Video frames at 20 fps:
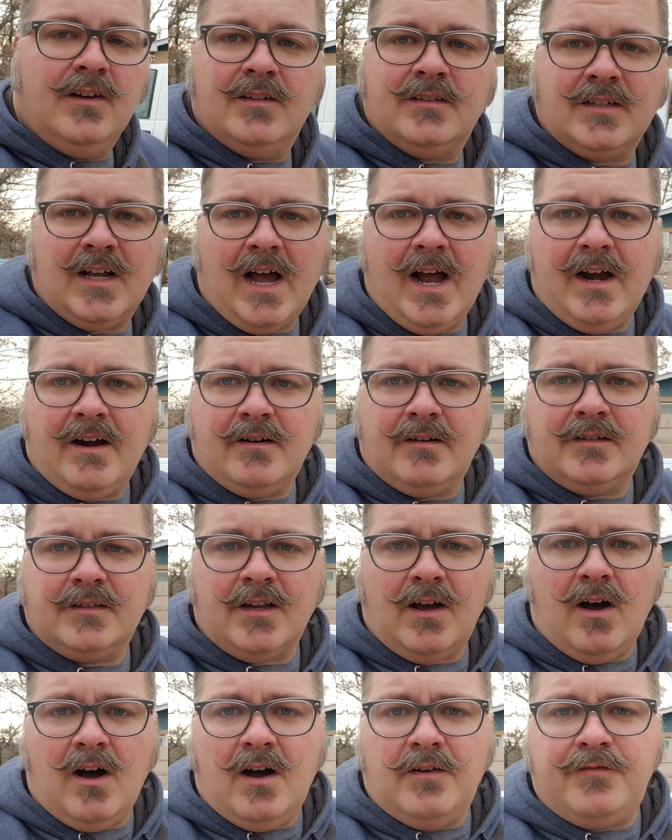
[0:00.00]
tires
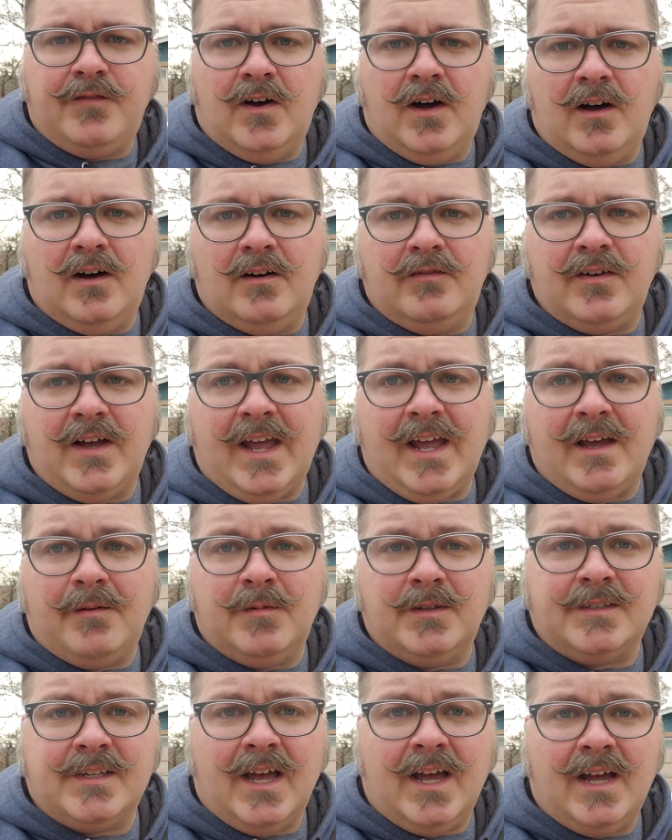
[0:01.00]
off of
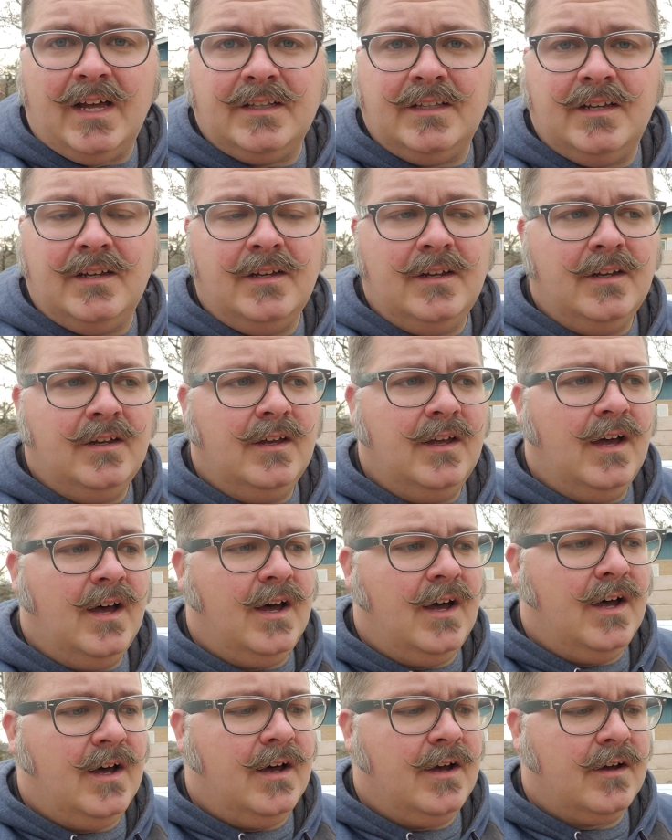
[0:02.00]
Amazon
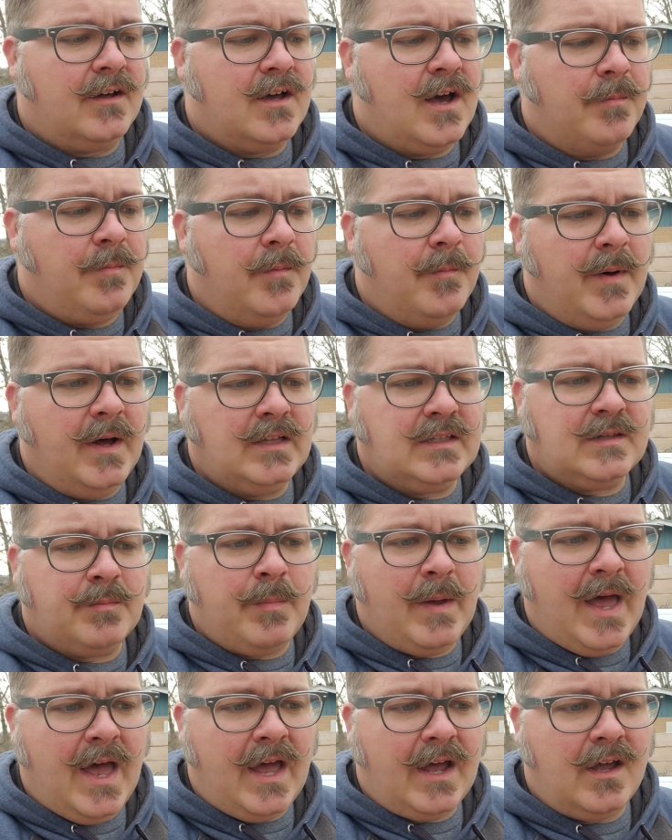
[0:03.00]
a couple months
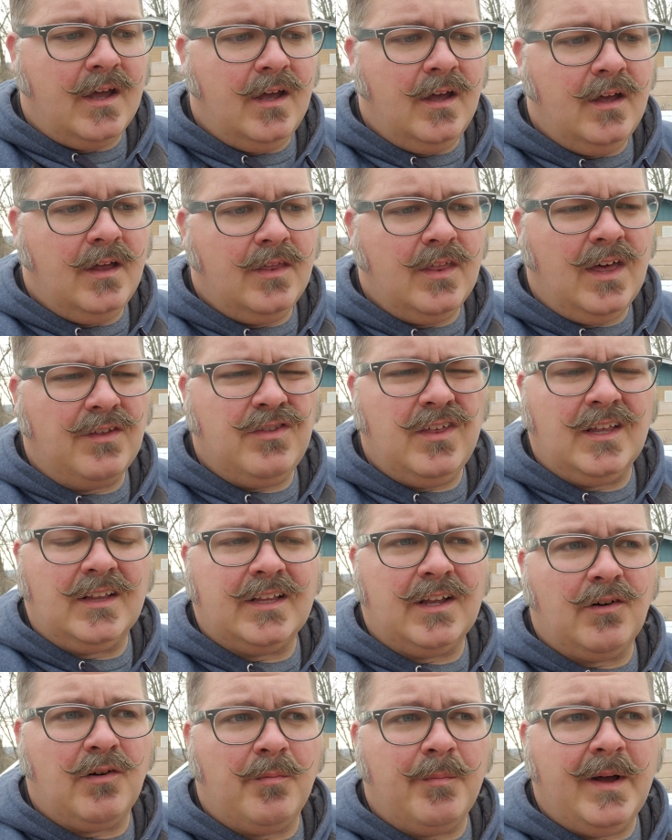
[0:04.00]
back. I think
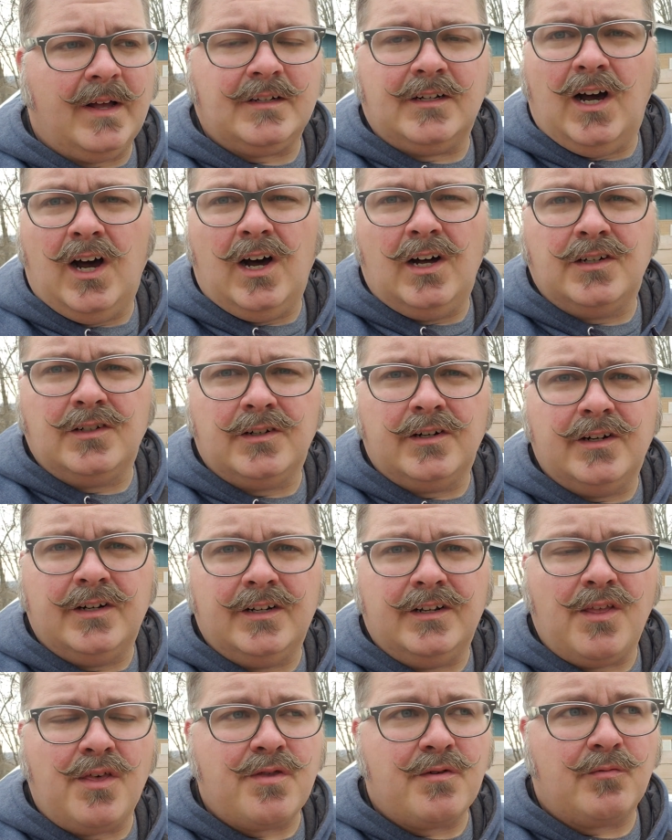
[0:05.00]
they were about
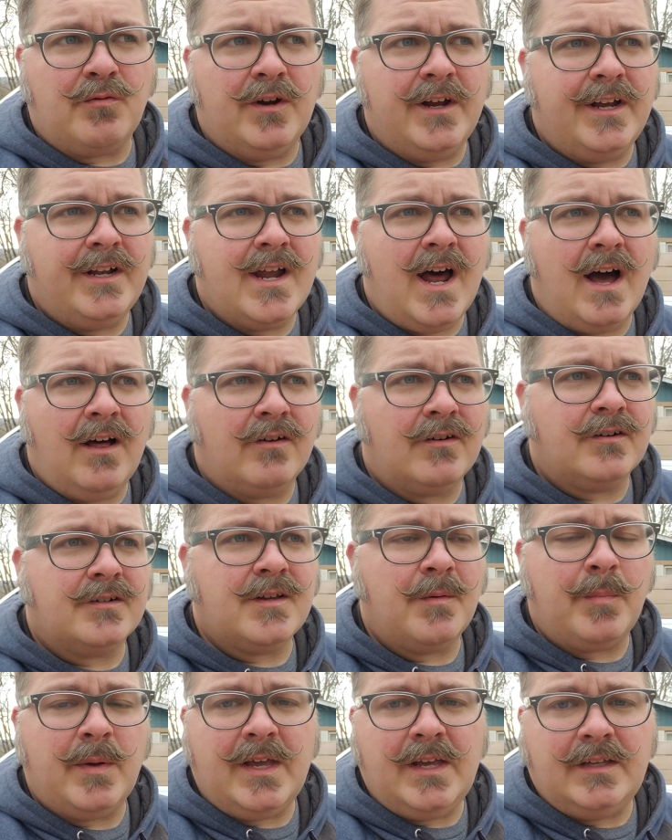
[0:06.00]
$103
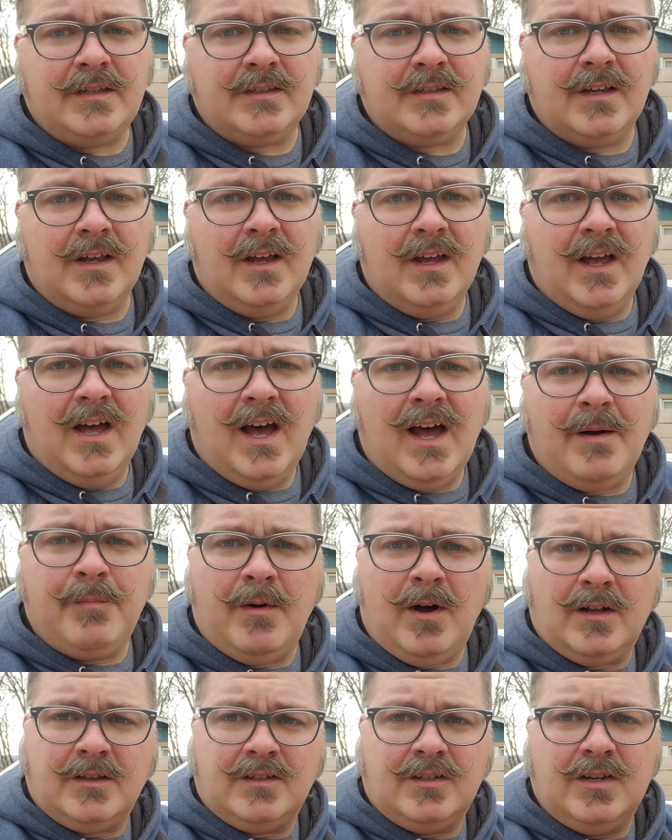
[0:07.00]
a piece. I
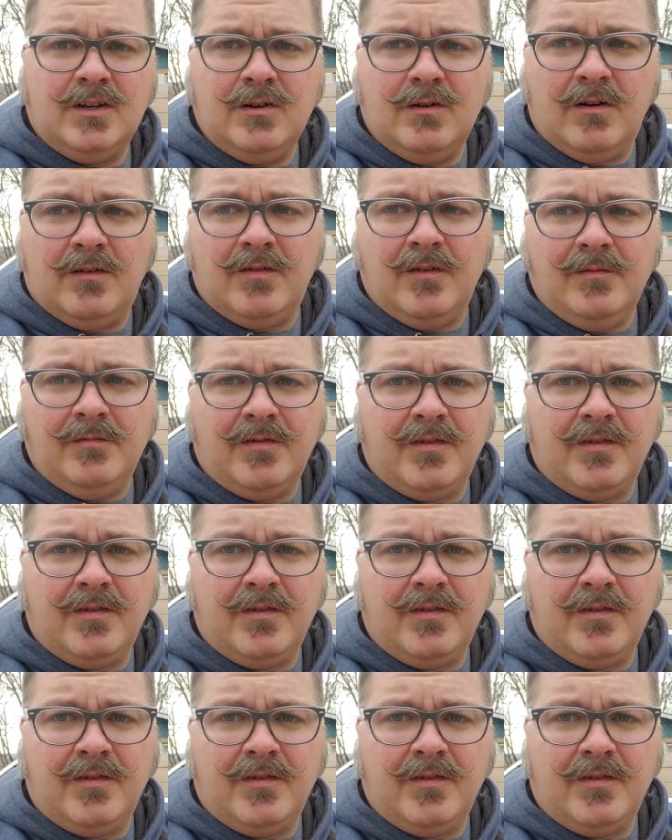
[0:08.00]
bought two of them